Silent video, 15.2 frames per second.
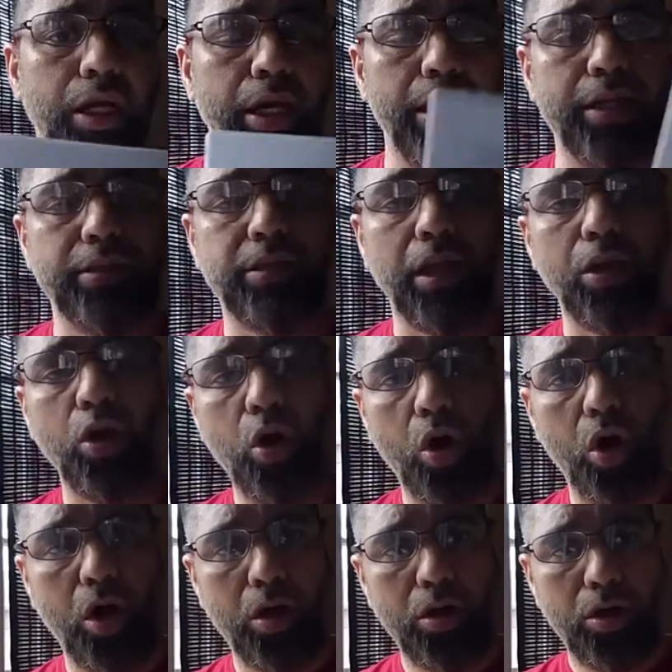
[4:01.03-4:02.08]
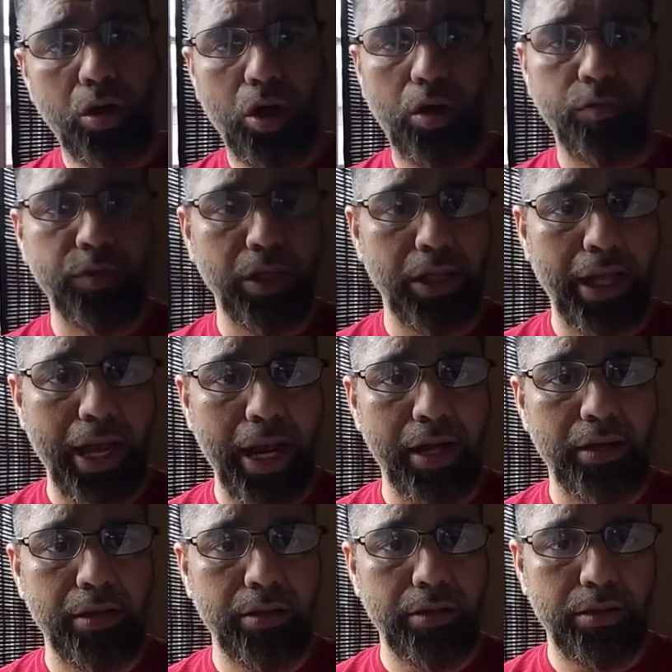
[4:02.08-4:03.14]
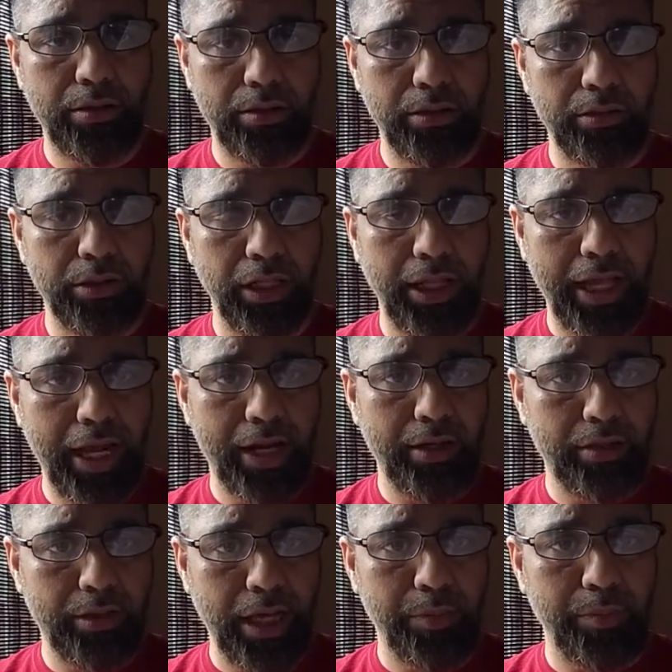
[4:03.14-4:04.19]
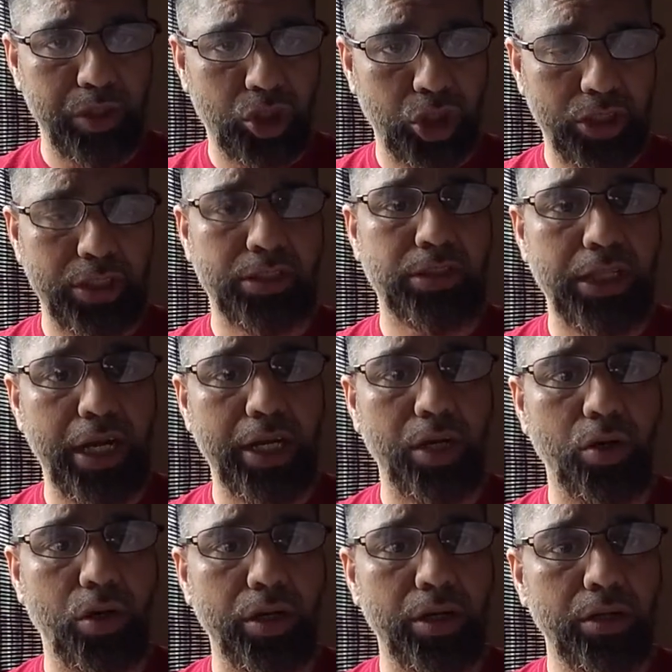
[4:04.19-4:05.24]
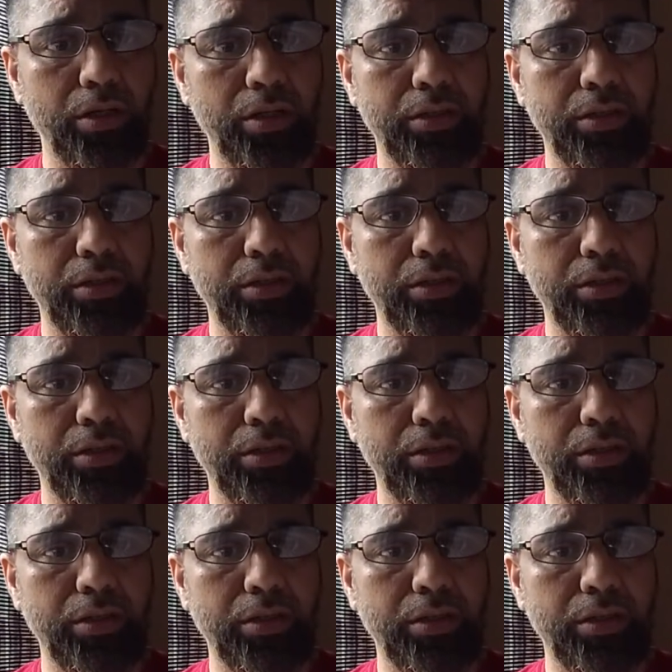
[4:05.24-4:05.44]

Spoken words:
It is the law of the land that masjid is standing on.